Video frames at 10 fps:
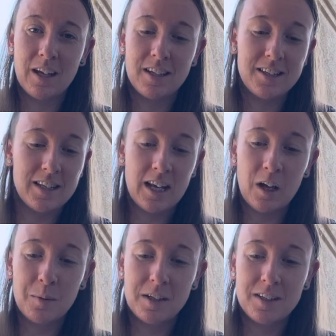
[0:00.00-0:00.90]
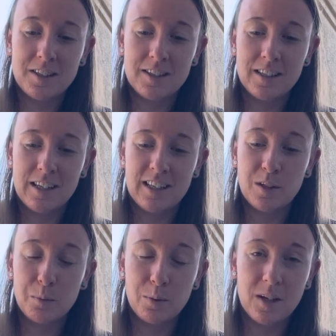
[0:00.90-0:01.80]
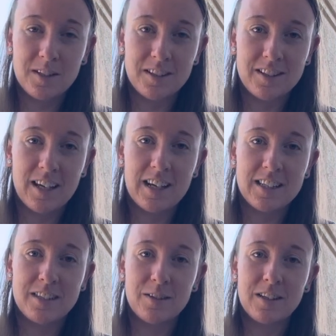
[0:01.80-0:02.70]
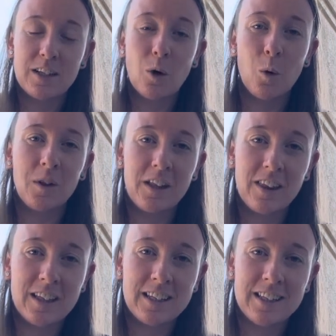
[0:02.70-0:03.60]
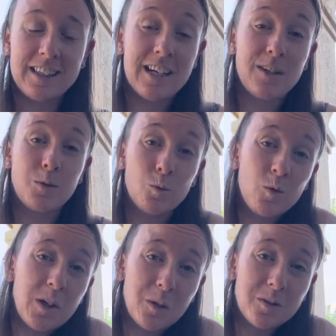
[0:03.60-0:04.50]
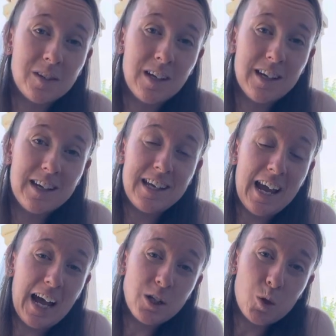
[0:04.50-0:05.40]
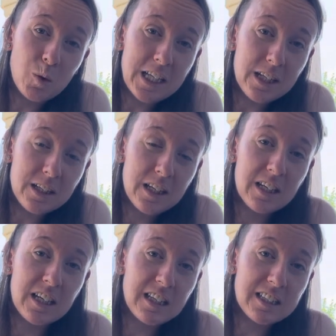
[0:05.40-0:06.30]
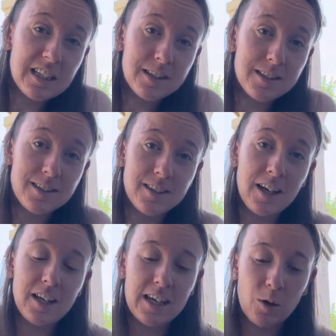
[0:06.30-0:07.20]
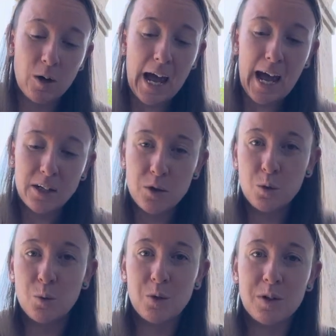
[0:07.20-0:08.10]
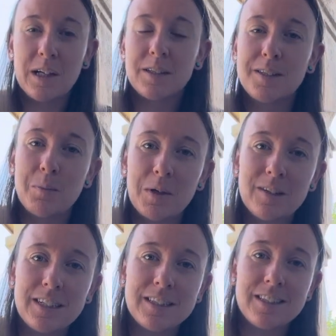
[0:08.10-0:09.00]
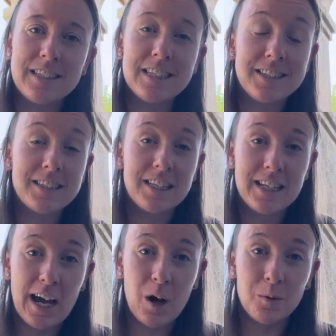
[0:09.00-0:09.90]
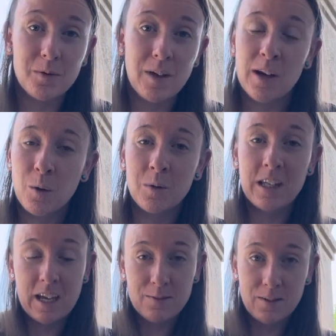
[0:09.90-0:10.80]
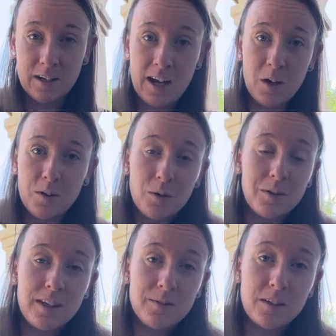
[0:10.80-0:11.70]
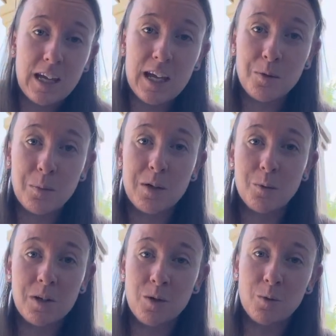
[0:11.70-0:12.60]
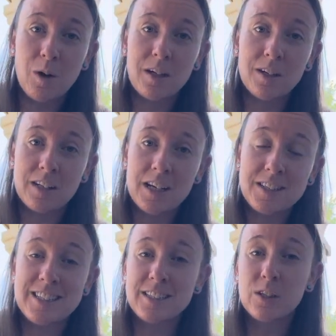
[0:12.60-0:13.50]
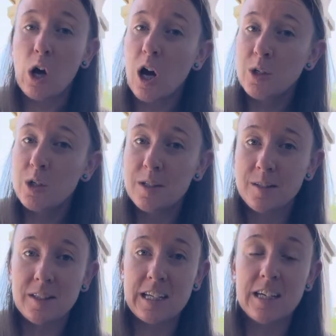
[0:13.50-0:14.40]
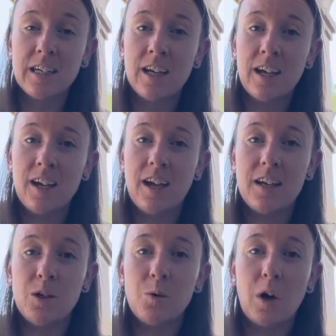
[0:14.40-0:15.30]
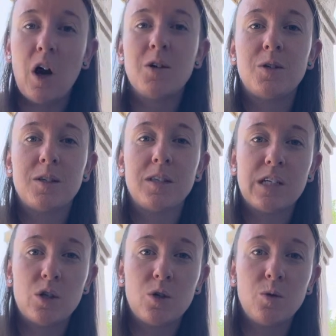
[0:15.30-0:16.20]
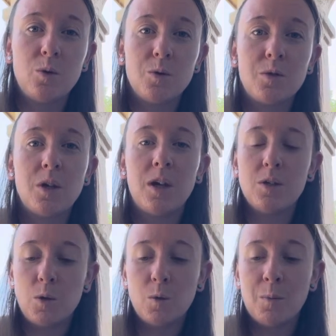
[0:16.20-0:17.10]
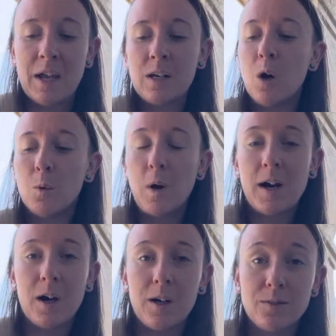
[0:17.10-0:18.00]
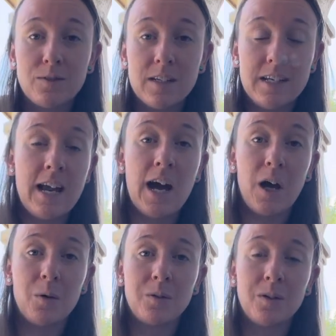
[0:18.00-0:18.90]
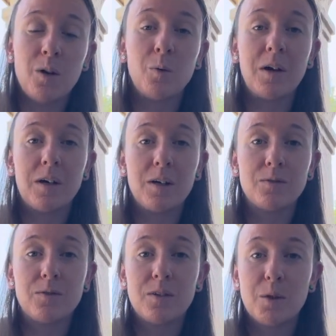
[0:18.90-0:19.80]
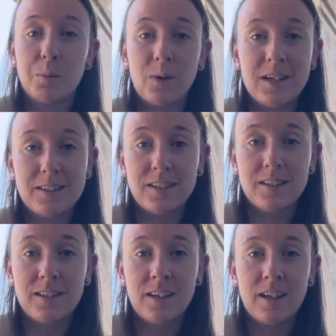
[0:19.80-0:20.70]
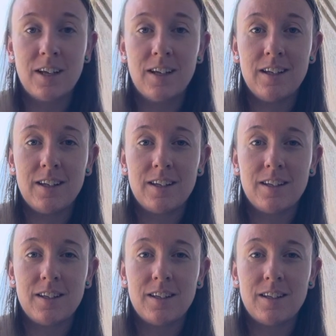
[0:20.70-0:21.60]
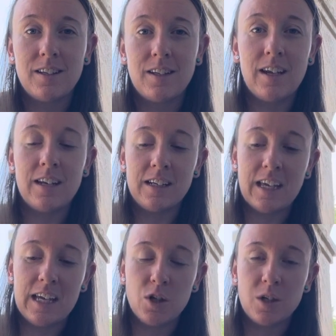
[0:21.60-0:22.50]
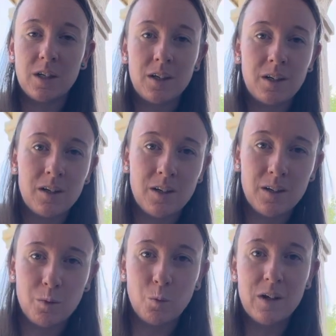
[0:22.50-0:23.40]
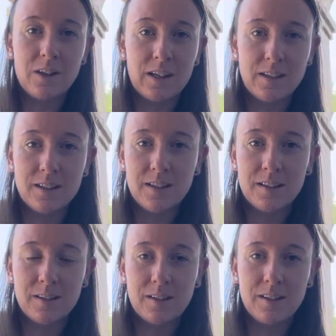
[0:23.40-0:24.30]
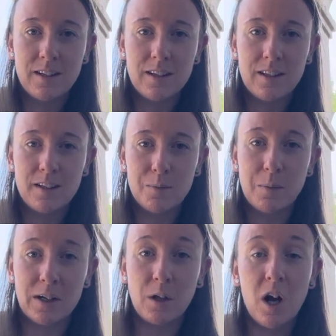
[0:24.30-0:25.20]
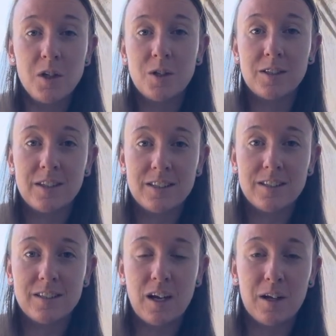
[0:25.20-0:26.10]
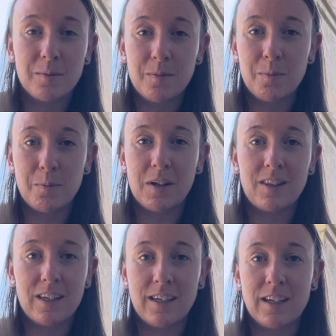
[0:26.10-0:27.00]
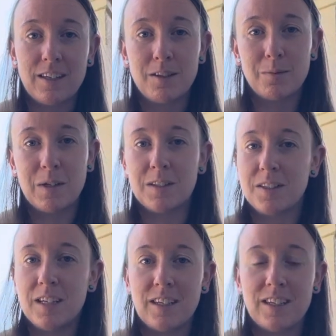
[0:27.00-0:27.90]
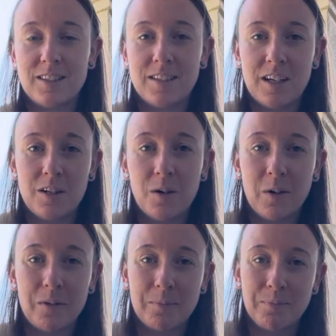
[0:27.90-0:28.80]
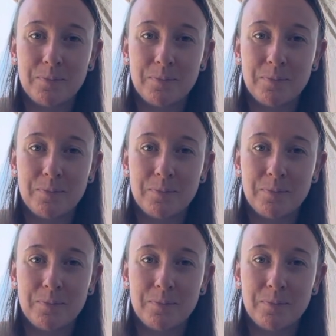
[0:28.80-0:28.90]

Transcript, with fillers: It's the now because it's presence and it's the only thing that is real. It actually exists. Your actual experience is now and only ever now. It only ever can be. When you recognize this consciously and you consciously choose to remain aware of now, aware of the present, and engaging with it by consciousness, not by thinking, because thinking is not knowing,